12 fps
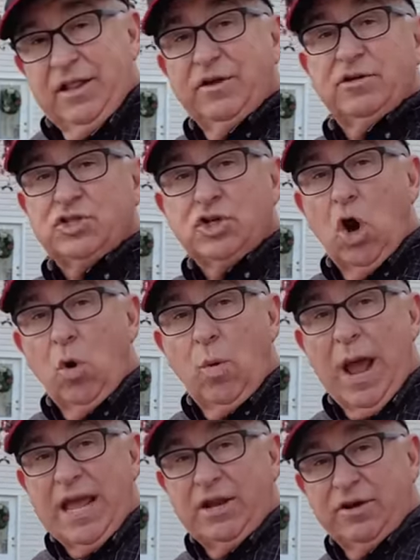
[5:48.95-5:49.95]
there's no
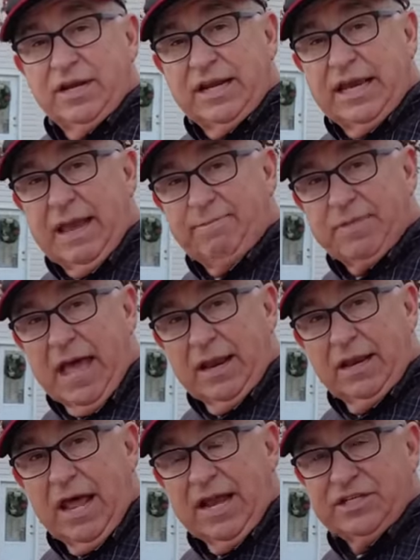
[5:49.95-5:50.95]
way you're going to keep
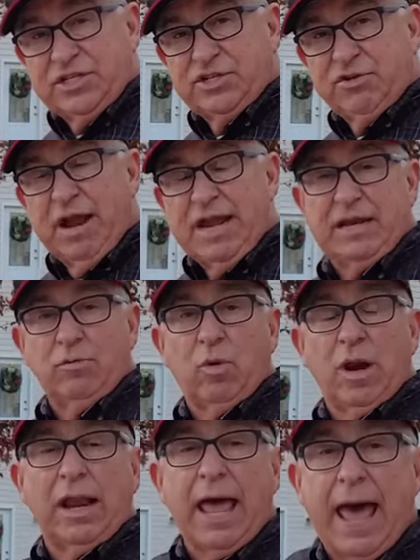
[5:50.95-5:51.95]
that line straight. And
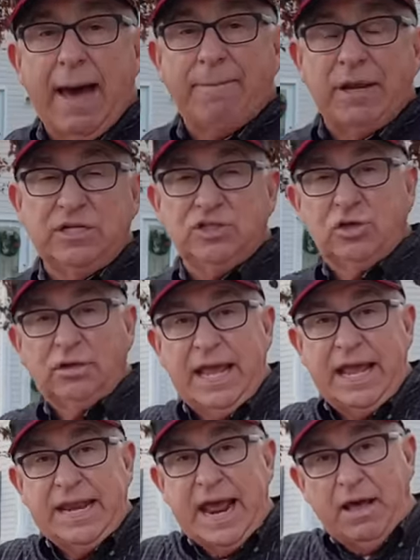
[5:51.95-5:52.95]
what'll happen is you'll
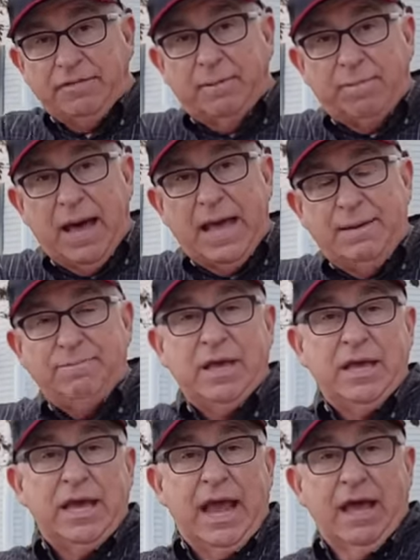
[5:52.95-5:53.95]
lay down the pipe
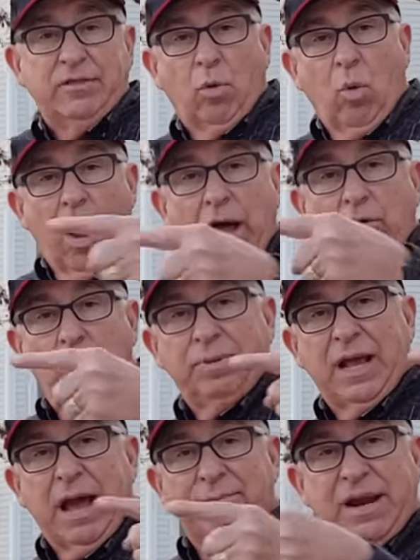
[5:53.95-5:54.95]
and the water will
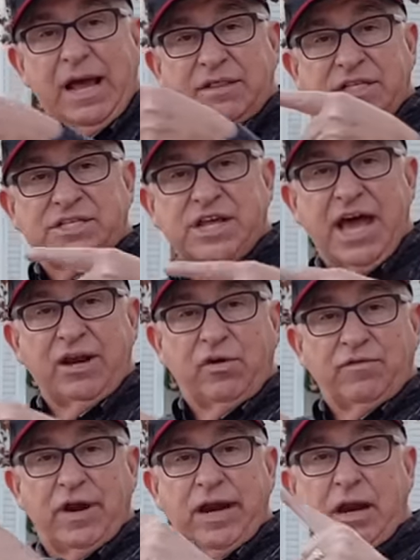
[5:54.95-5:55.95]
be coming out the side
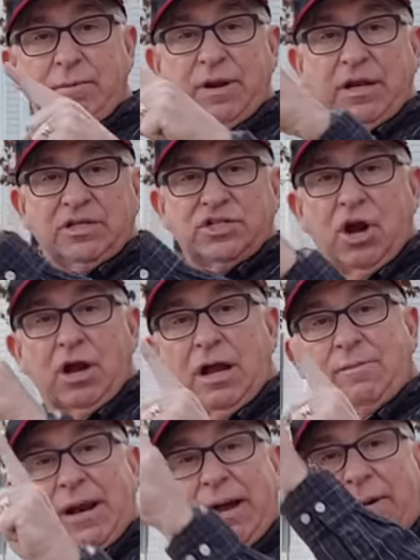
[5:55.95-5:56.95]
over here, but it'll start
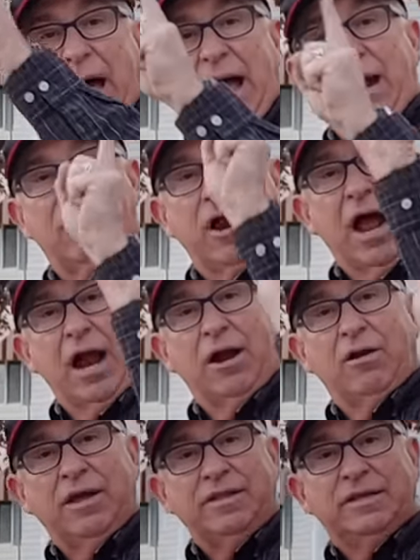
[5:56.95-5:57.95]
coming up higher and
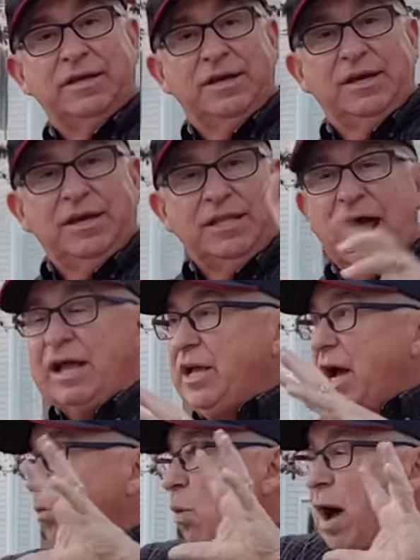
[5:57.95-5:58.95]
higher. And now you
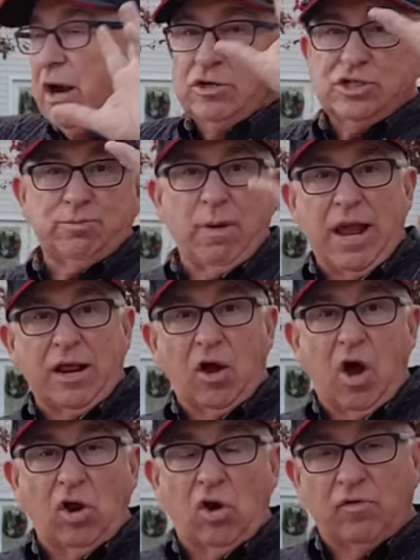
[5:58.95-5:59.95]
got water spraying
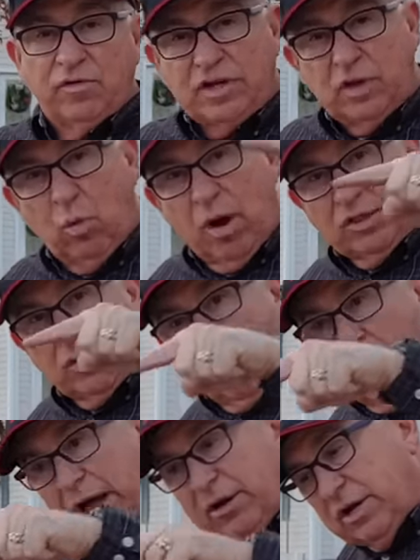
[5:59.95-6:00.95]
all over. You want the
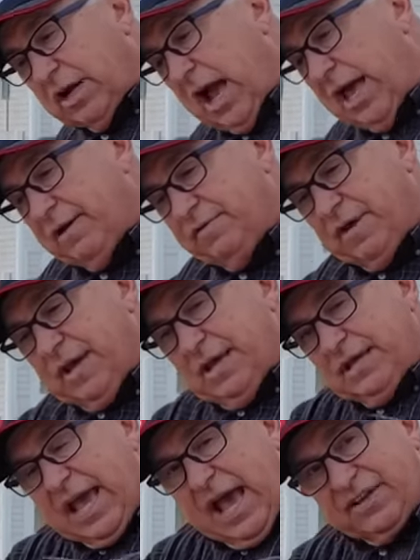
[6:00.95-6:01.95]
water to kind of
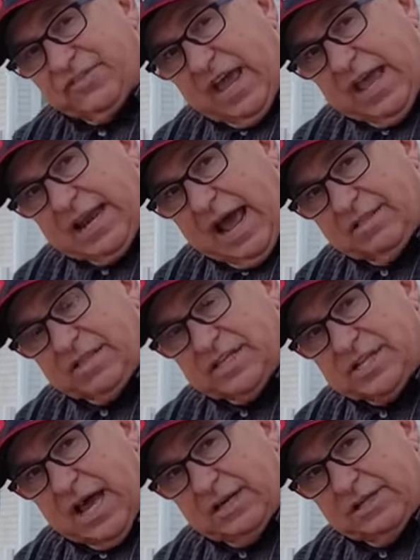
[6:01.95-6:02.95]
cascade out the
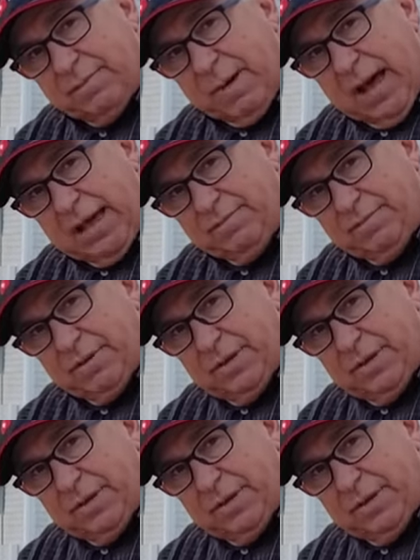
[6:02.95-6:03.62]
side of the pipe